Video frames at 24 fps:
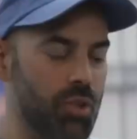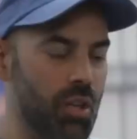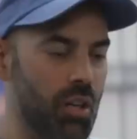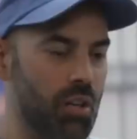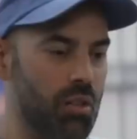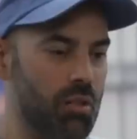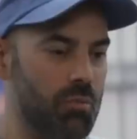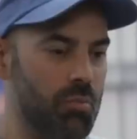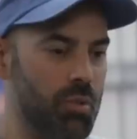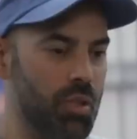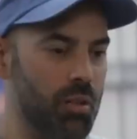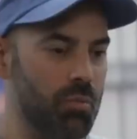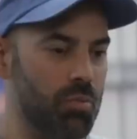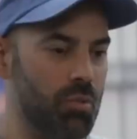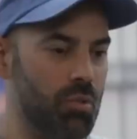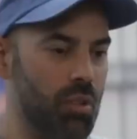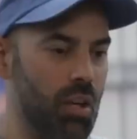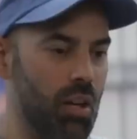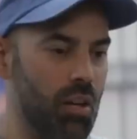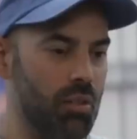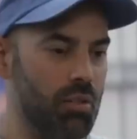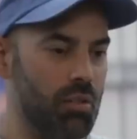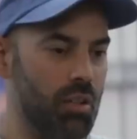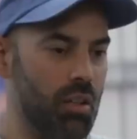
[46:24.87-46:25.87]
young
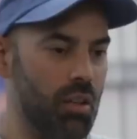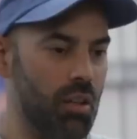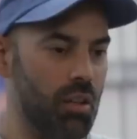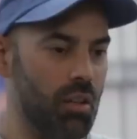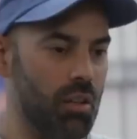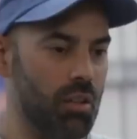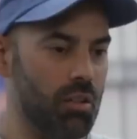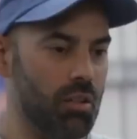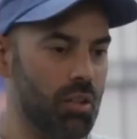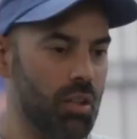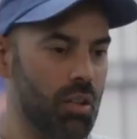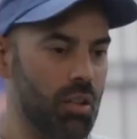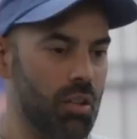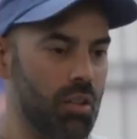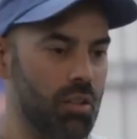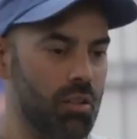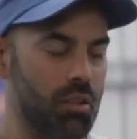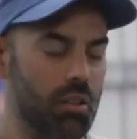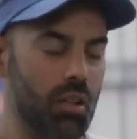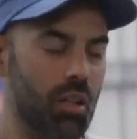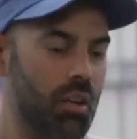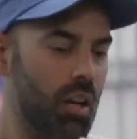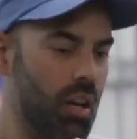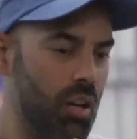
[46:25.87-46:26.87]
people out there,
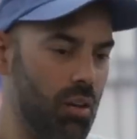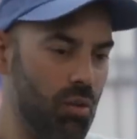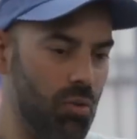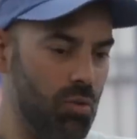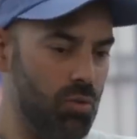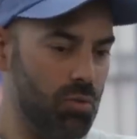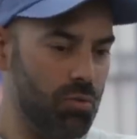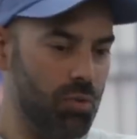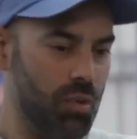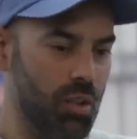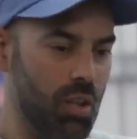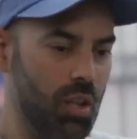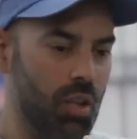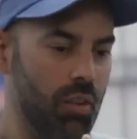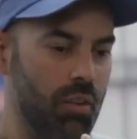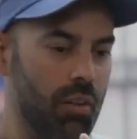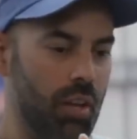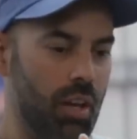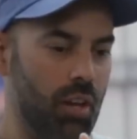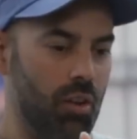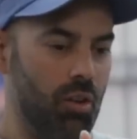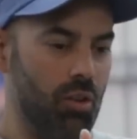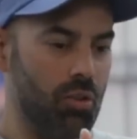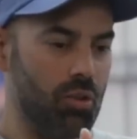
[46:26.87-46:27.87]
young and old,
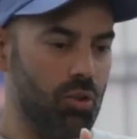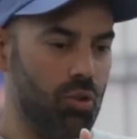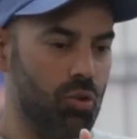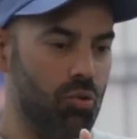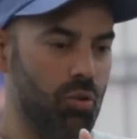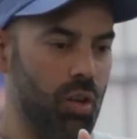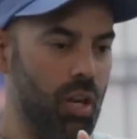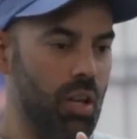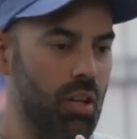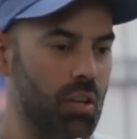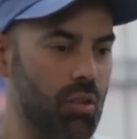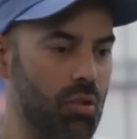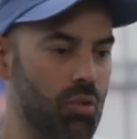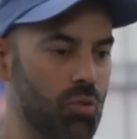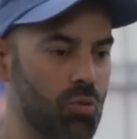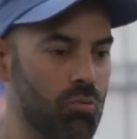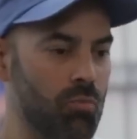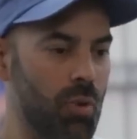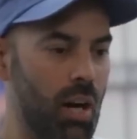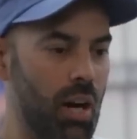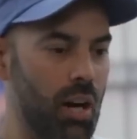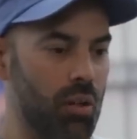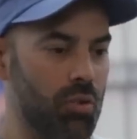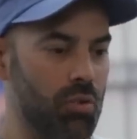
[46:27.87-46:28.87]
that are creating
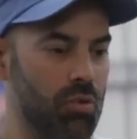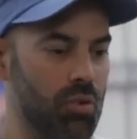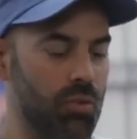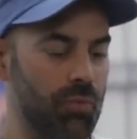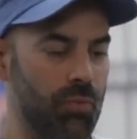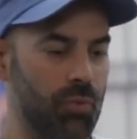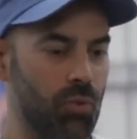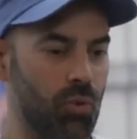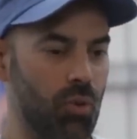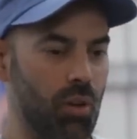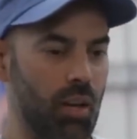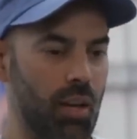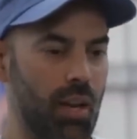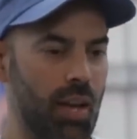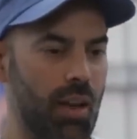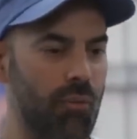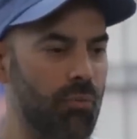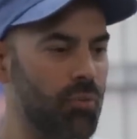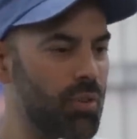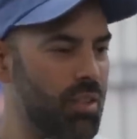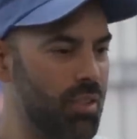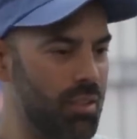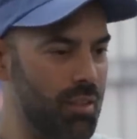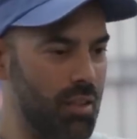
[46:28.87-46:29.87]
new models for
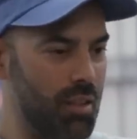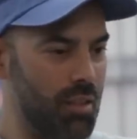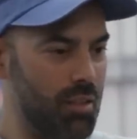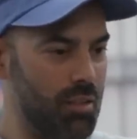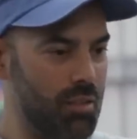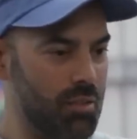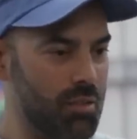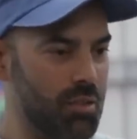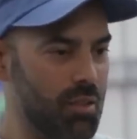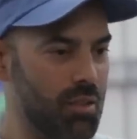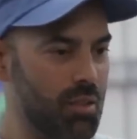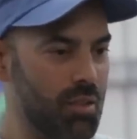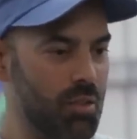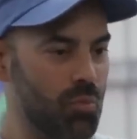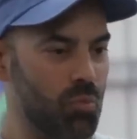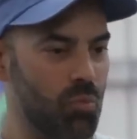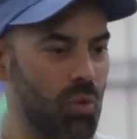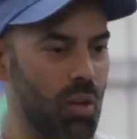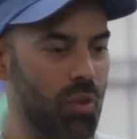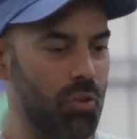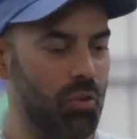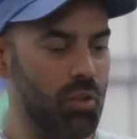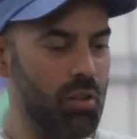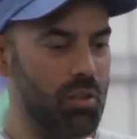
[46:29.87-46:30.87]
everything,
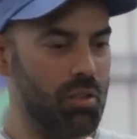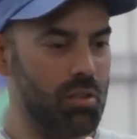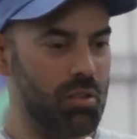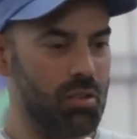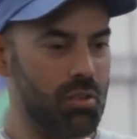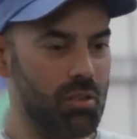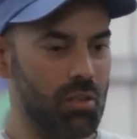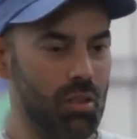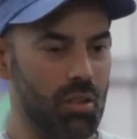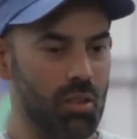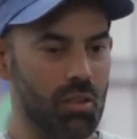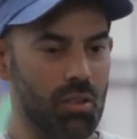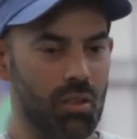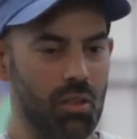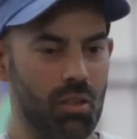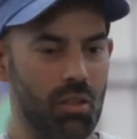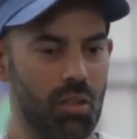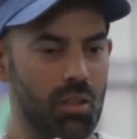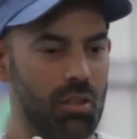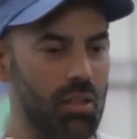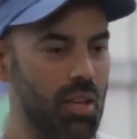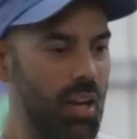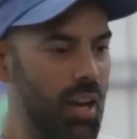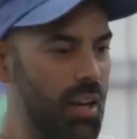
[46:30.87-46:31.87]
whether it's
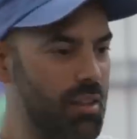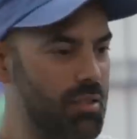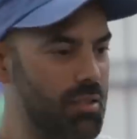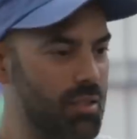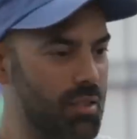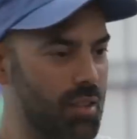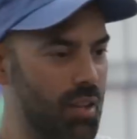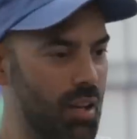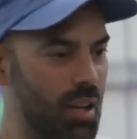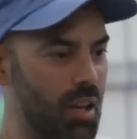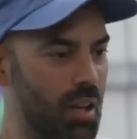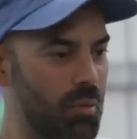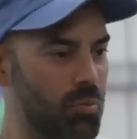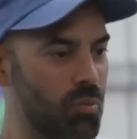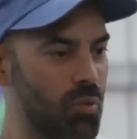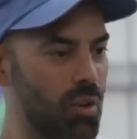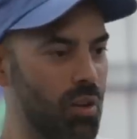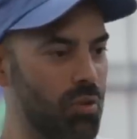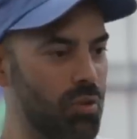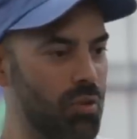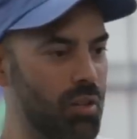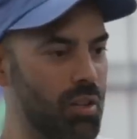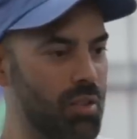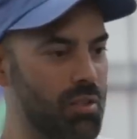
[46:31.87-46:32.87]
a taxi cab,
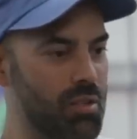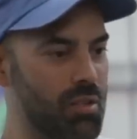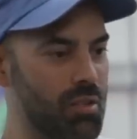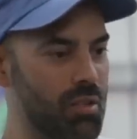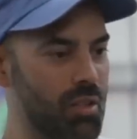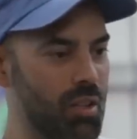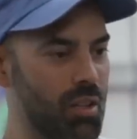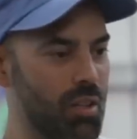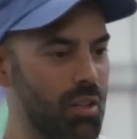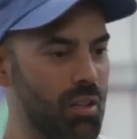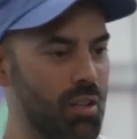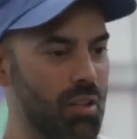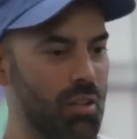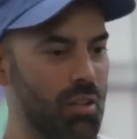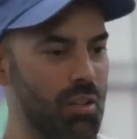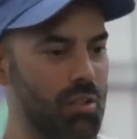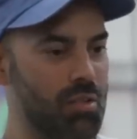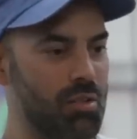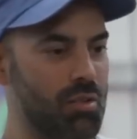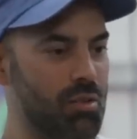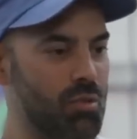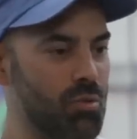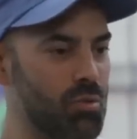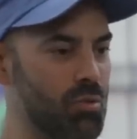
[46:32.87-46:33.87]
whether it's
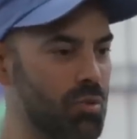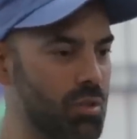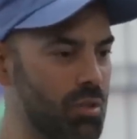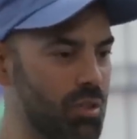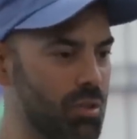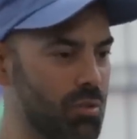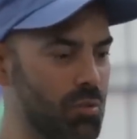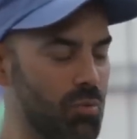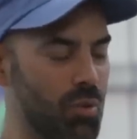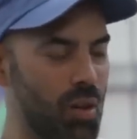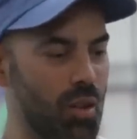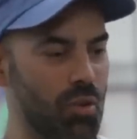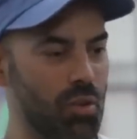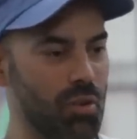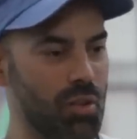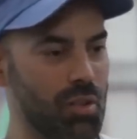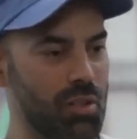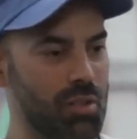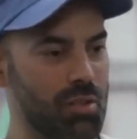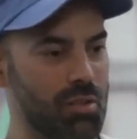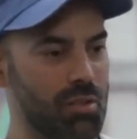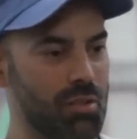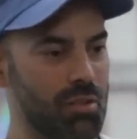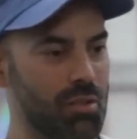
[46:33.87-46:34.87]
a scooter, whether
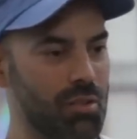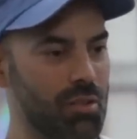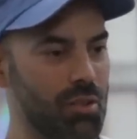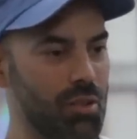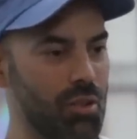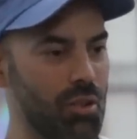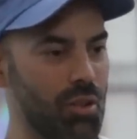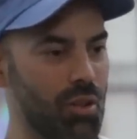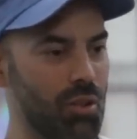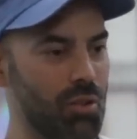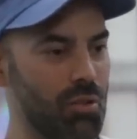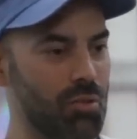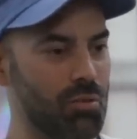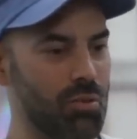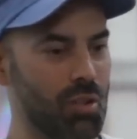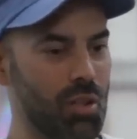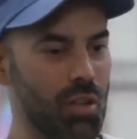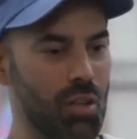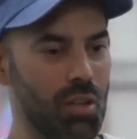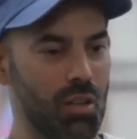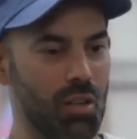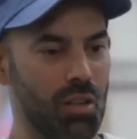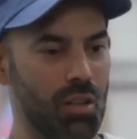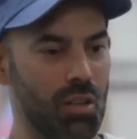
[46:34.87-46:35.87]
it's, you know,
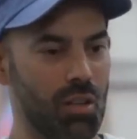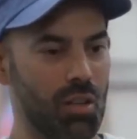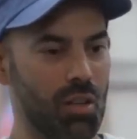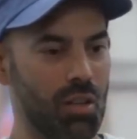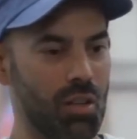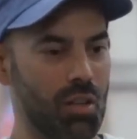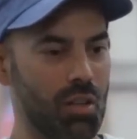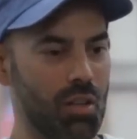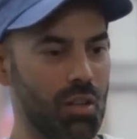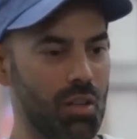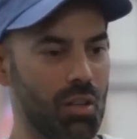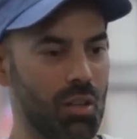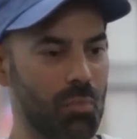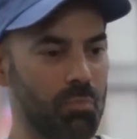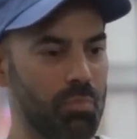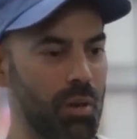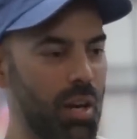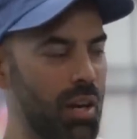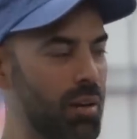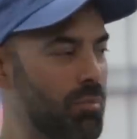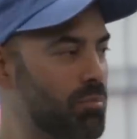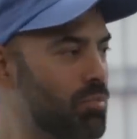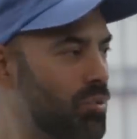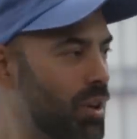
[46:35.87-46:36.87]
uh, a
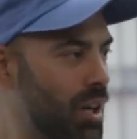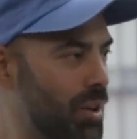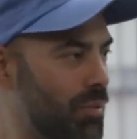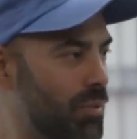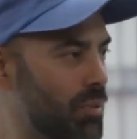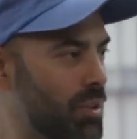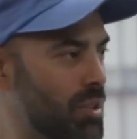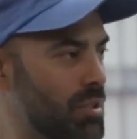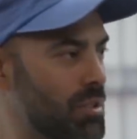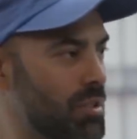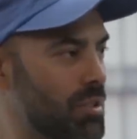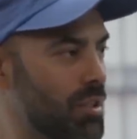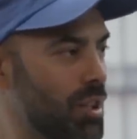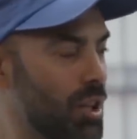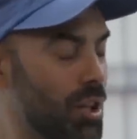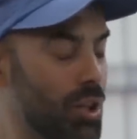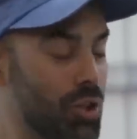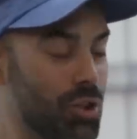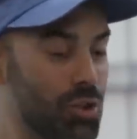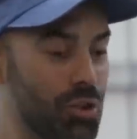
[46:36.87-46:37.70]
bed and breakfast.